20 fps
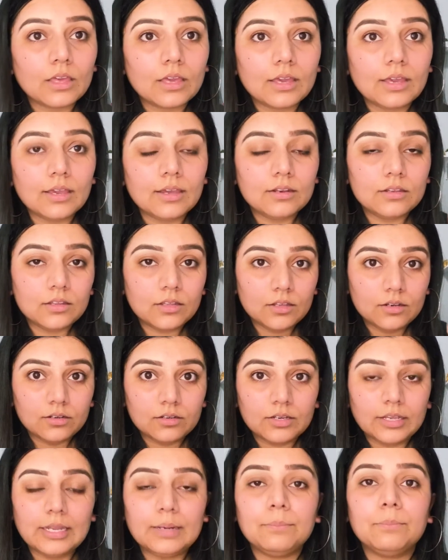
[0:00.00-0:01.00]
And then
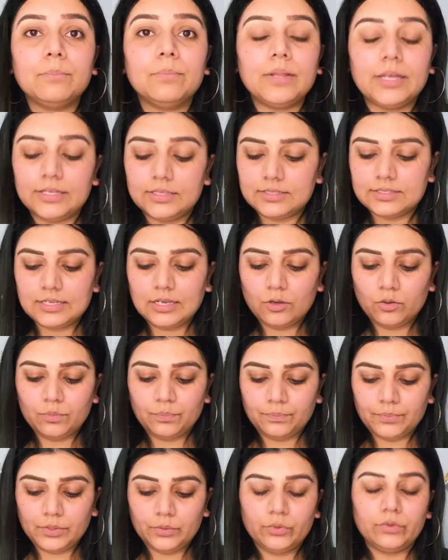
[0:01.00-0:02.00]
it blends out
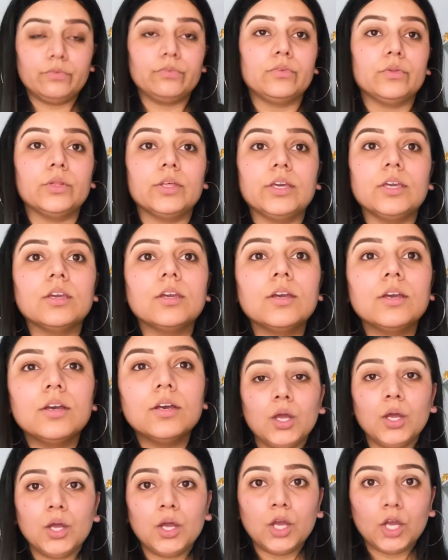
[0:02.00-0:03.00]
beautifully.
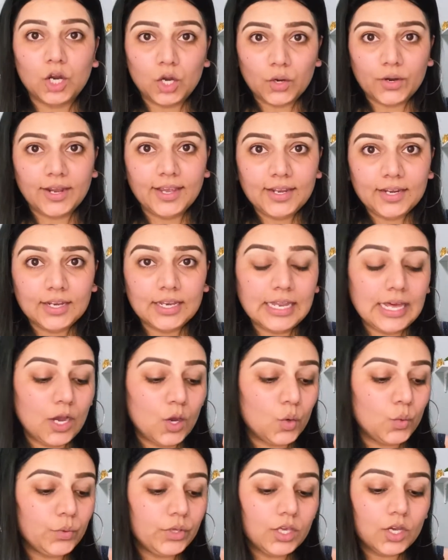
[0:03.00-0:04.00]
All right, now
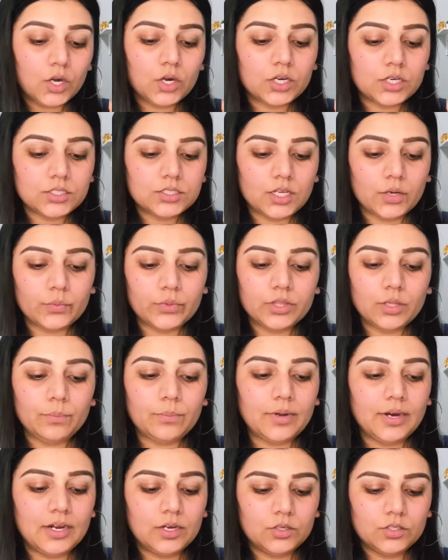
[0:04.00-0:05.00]
we are done with the
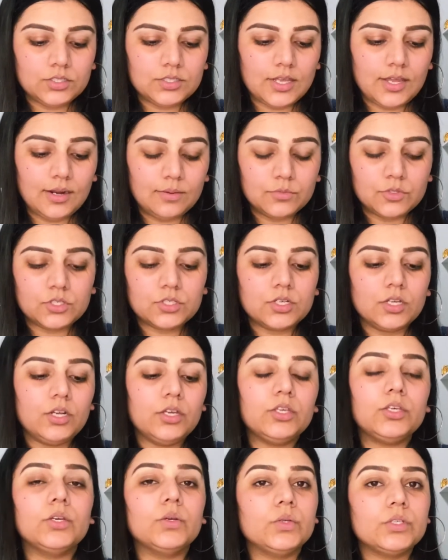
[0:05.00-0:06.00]
brows, and I'm just gonna
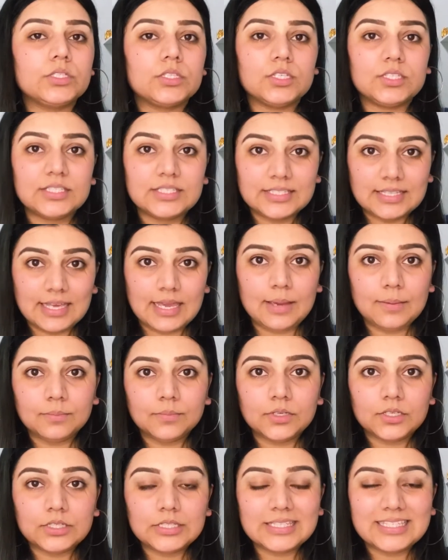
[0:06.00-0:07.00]
use the same
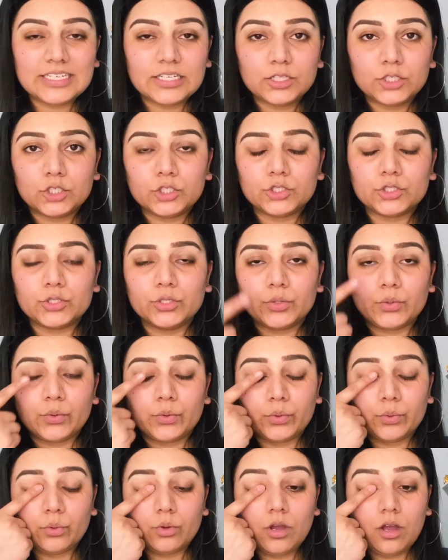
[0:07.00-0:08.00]
concealer
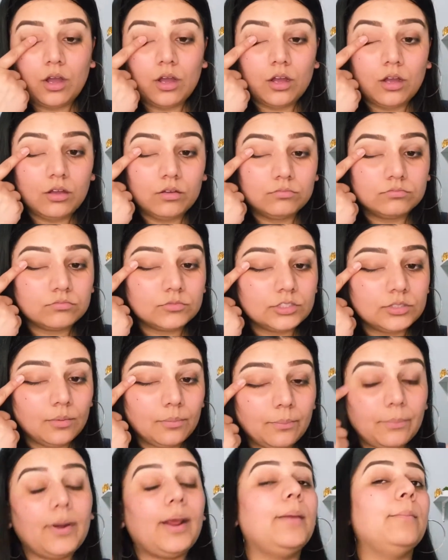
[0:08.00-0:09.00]
to
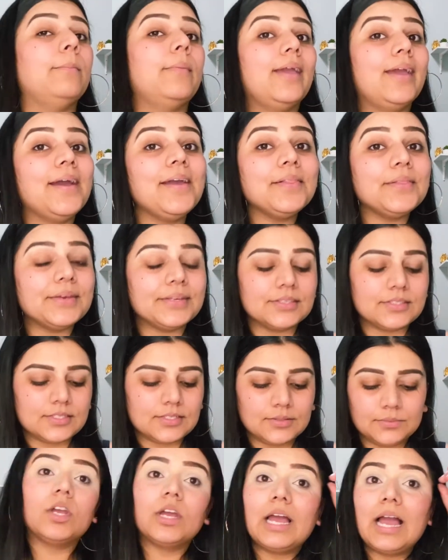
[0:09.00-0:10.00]
prime my eyelids.